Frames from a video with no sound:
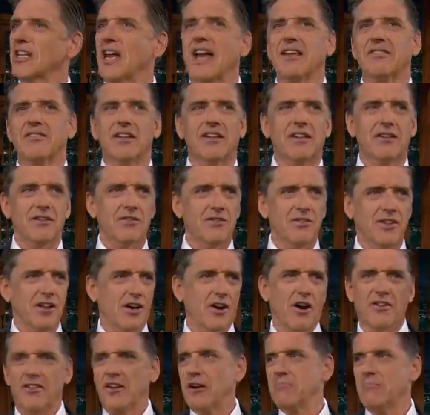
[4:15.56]
like, they, you know, they
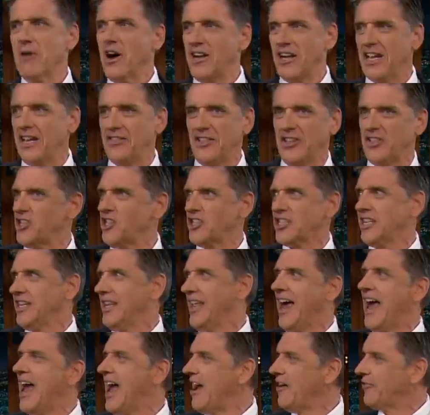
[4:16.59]
got their money and they just
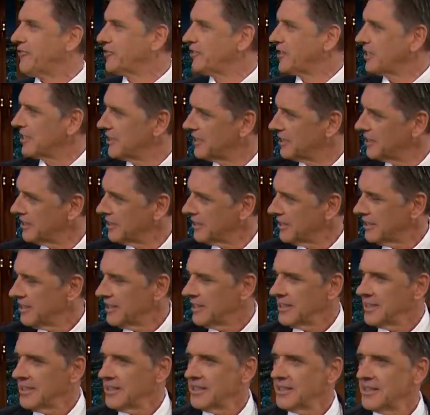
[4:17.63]
left. Yeah.
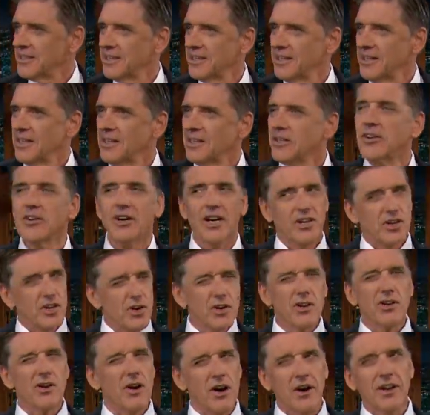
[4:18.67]
You're a
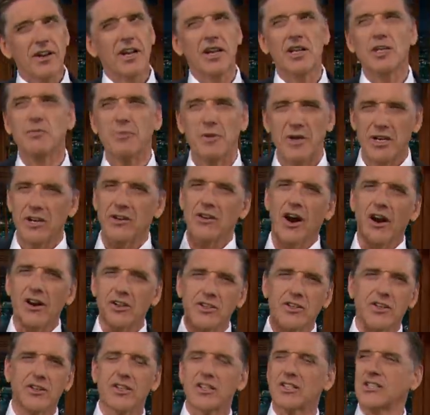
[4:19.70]
good audience, but you're not
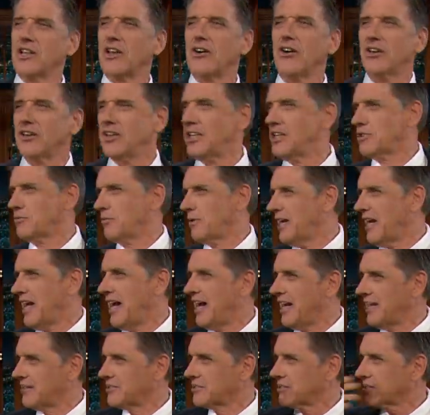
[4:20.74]
as good as the audience we
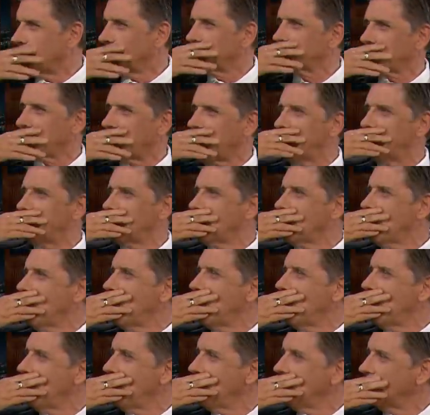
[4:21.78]
had some time
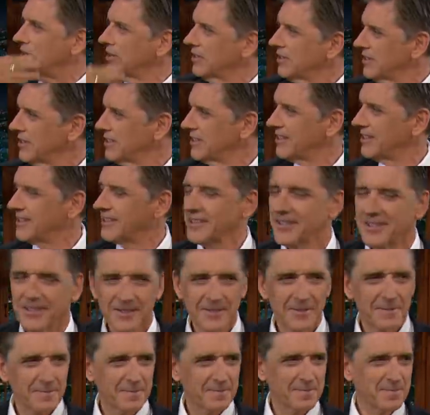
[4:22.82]
ago. Yeah, they were
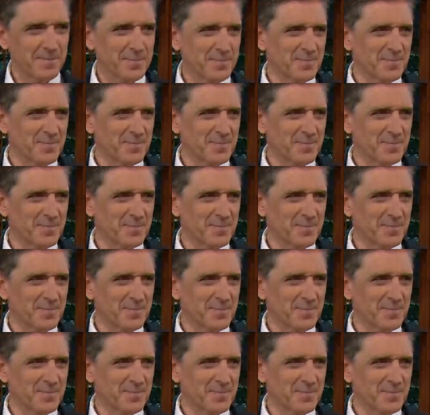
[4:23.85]
great.